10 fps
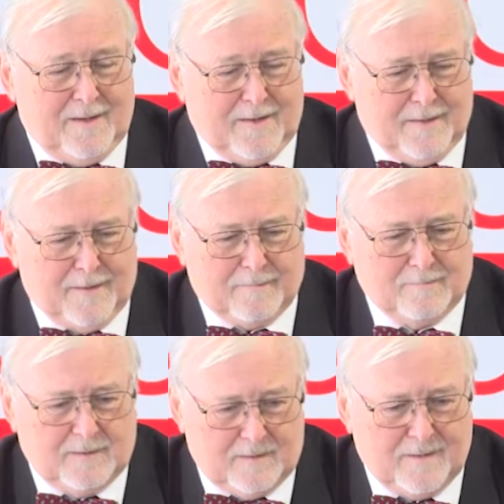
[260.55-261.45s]

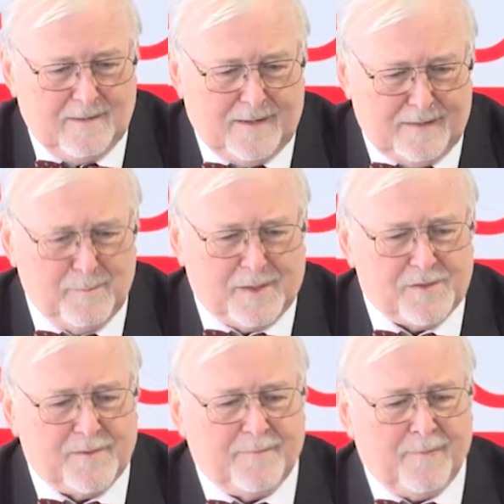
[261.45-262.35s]
an image.